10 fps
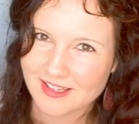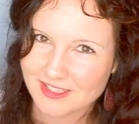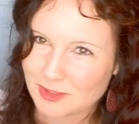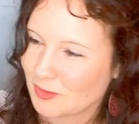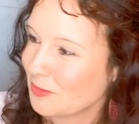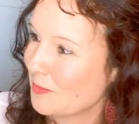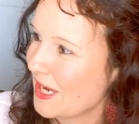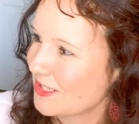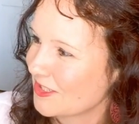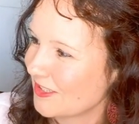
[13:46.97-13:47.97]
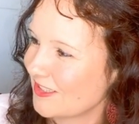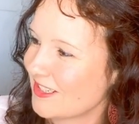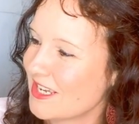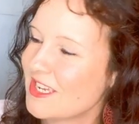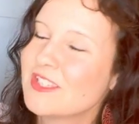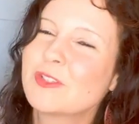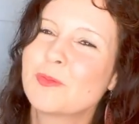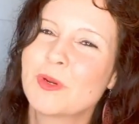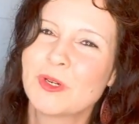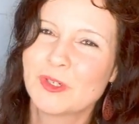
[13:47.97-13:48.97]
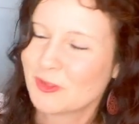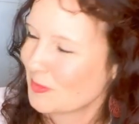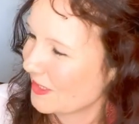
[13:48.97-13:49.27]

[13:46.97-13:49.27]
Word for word: eligible bachelor. Superb.